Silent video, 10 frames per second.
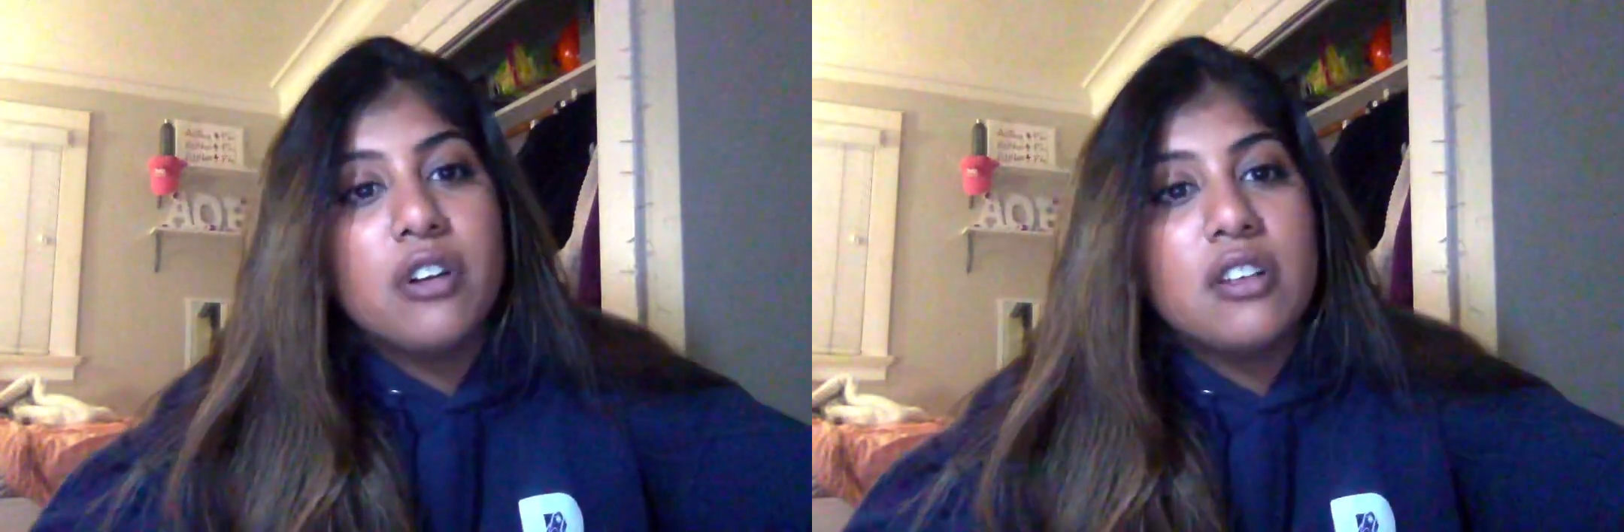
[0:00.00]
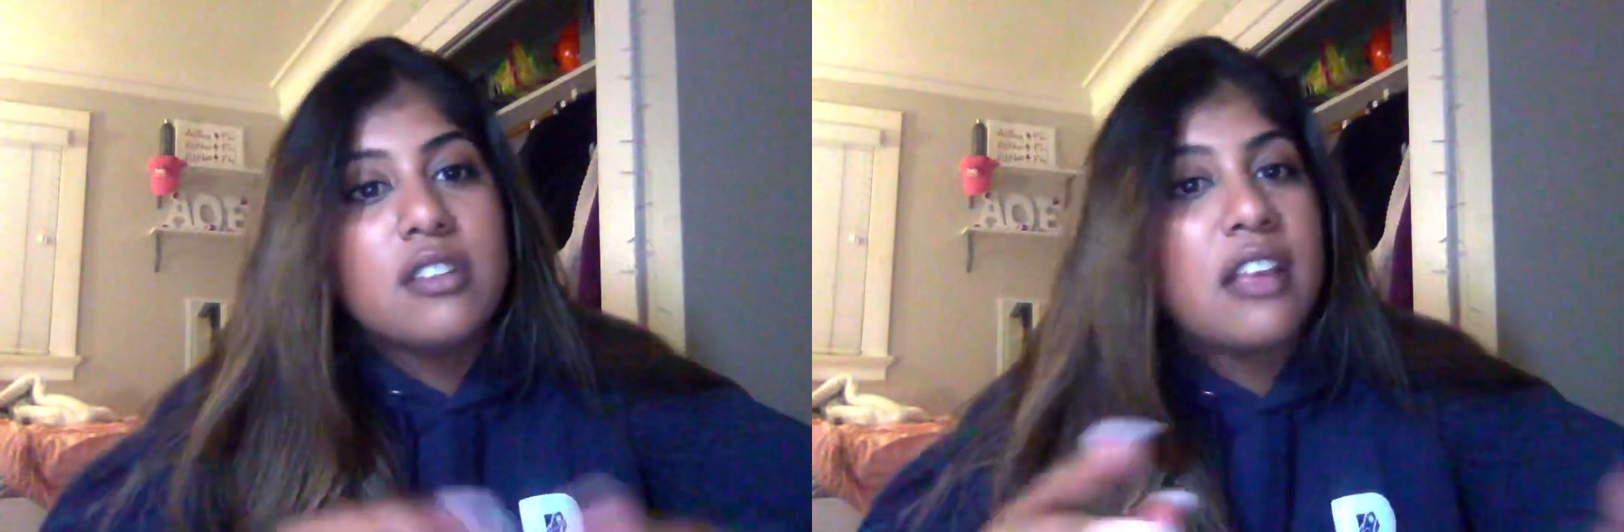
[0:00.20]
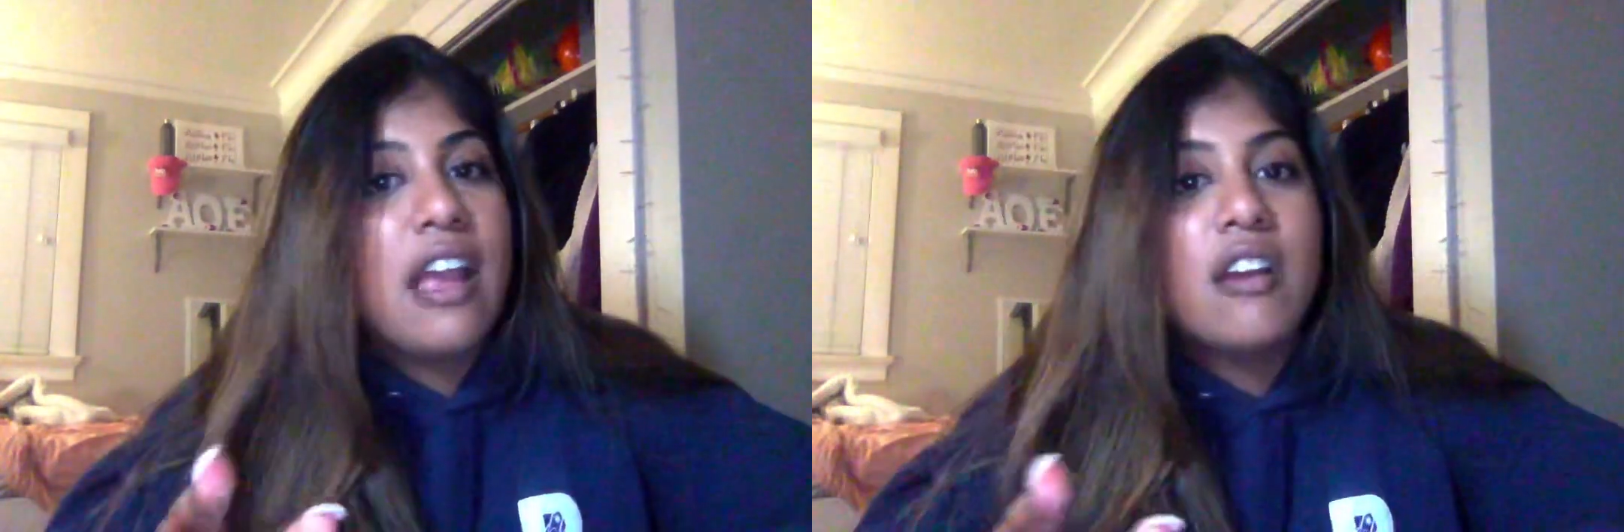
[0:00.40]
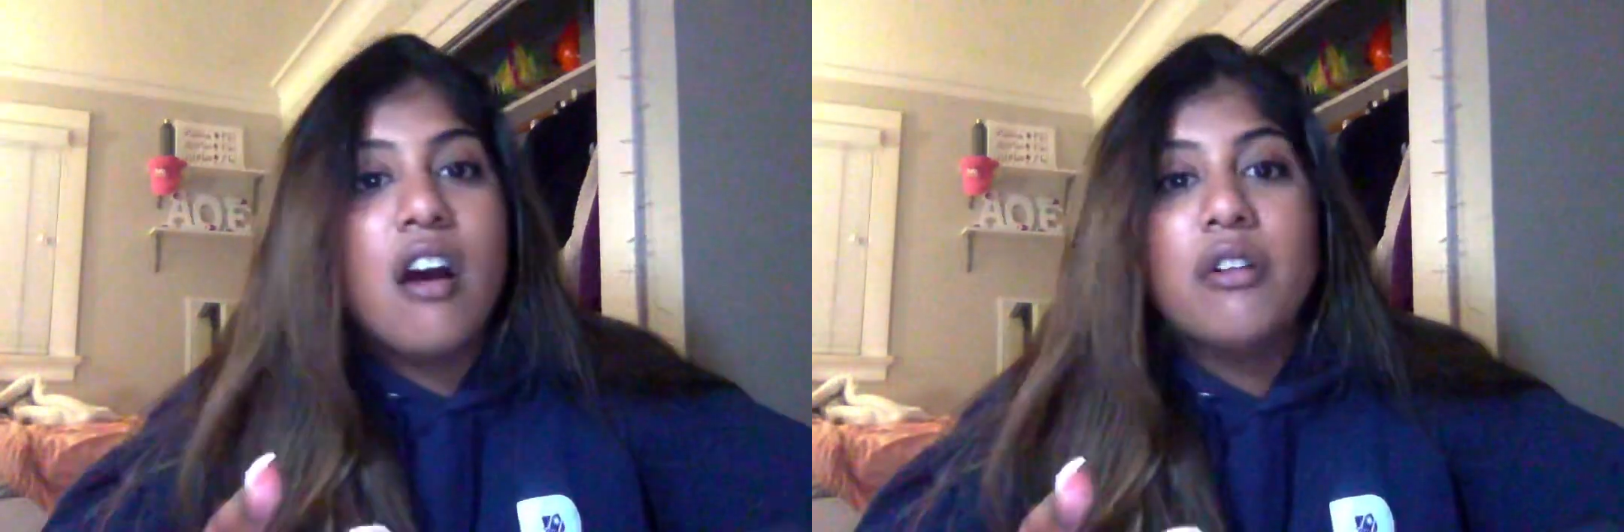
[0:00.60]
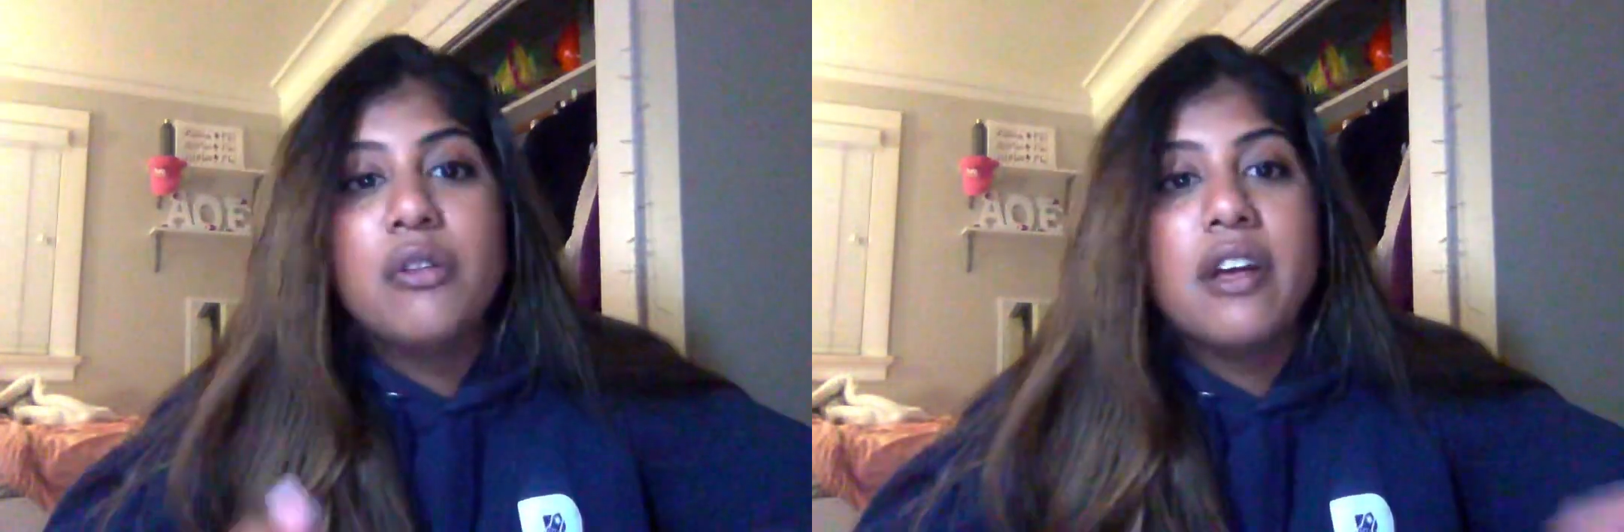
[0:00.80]
is Ken
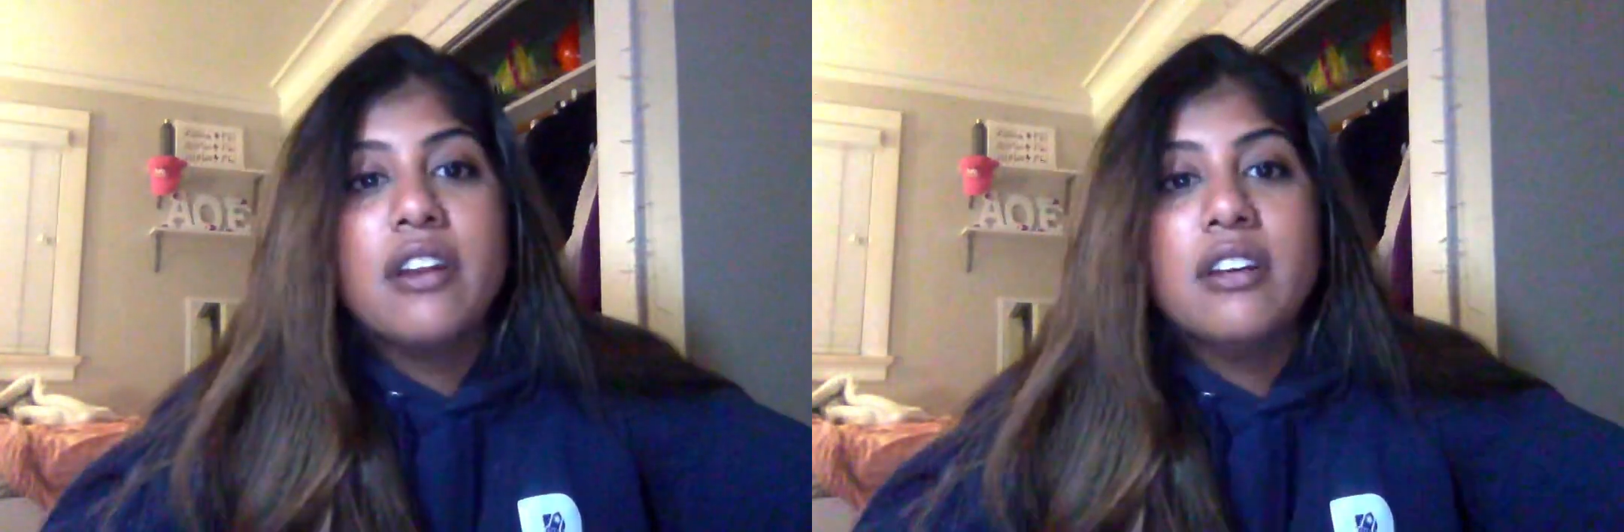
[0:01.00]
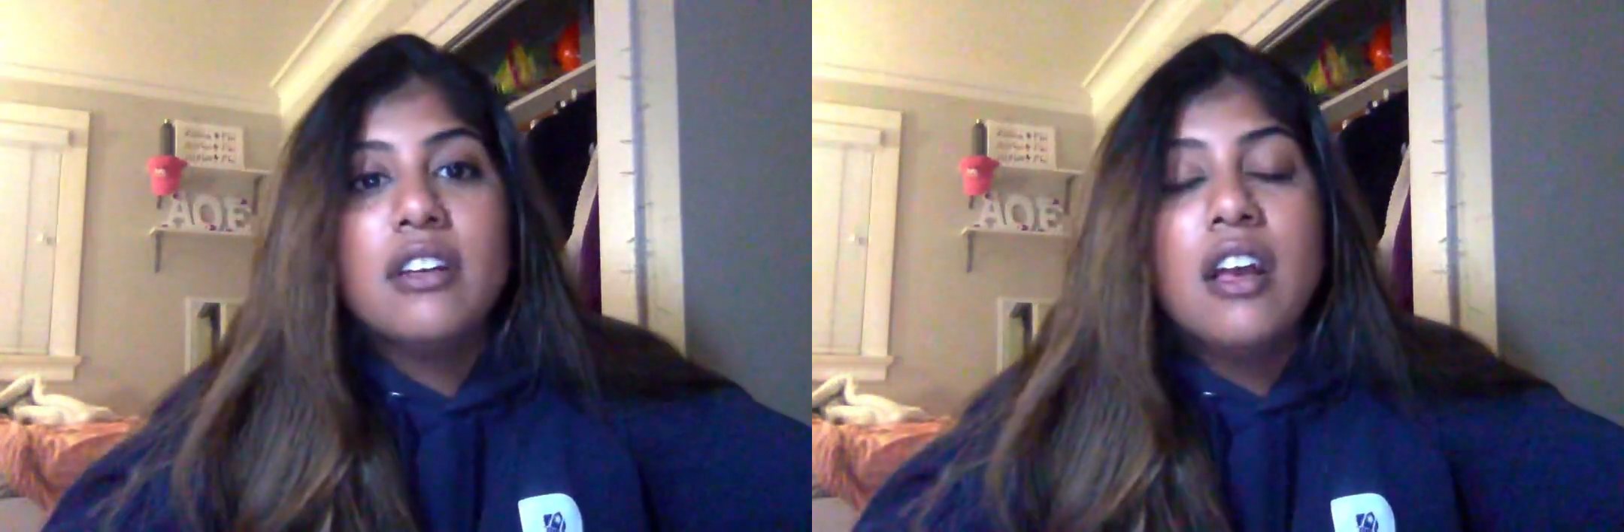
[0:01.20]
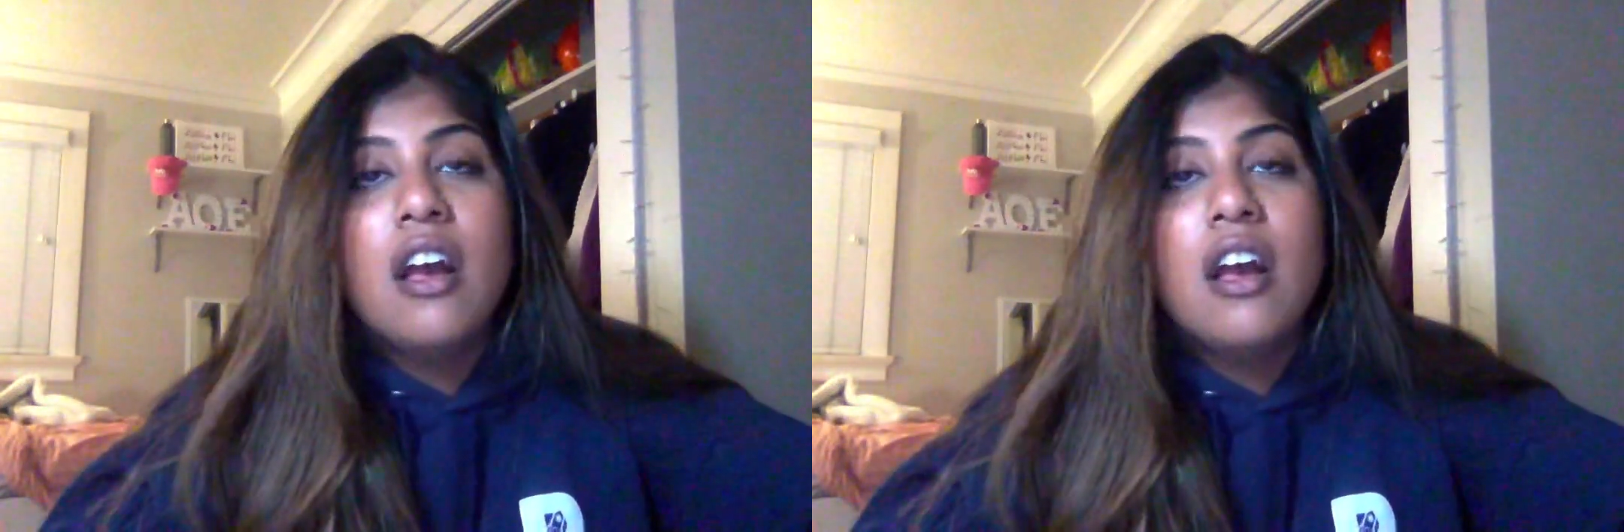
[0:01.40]
Auletta.